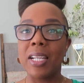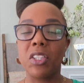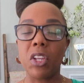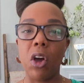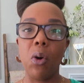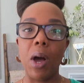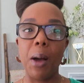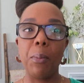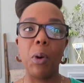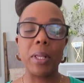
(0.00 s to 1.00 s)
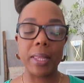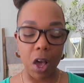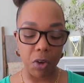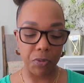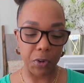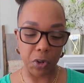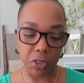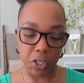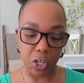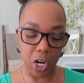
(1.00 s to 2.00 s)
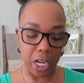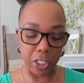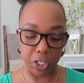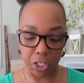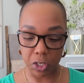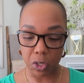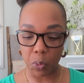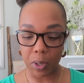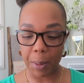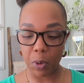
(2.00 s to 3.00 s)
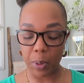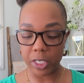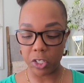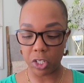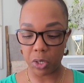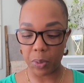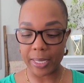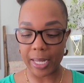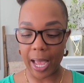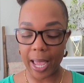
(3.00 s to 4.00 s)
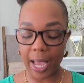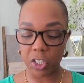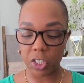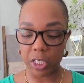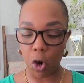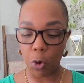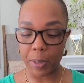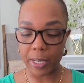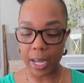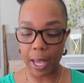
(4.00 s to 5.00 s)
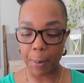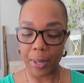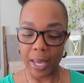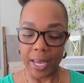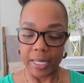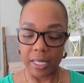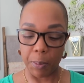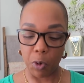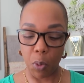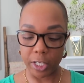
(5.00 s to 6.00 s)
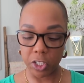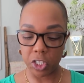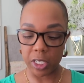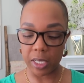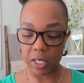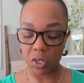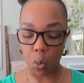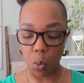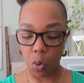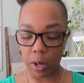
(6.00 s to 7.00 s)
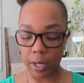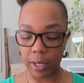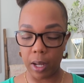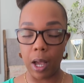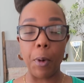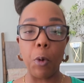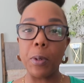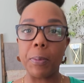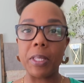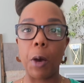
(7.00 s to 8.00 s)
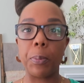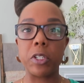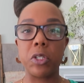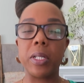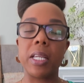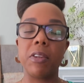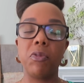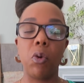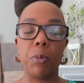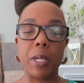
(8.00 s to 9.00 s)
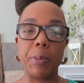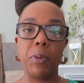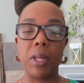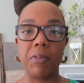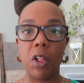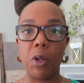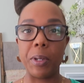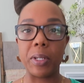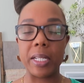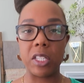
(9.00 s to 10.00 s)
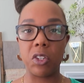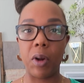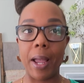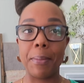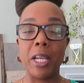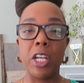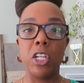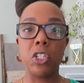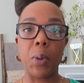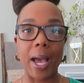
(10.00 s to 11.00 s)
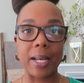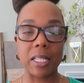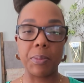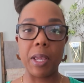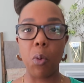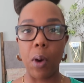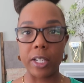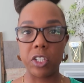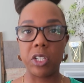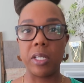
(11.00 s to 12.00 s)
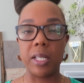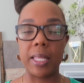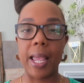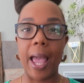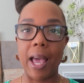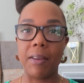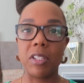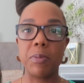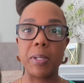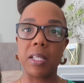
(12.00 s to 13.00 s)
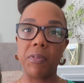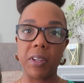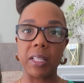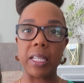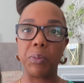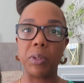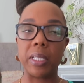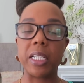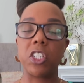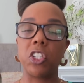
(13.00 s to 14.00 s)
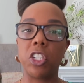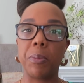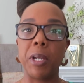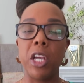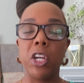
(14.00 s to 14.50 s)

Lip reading: So without further ado, what I'm going to do is I actually opened up some questions, or opened up the opportunity for people that follow me on Instagram to ask me questions that they have specifically in relationship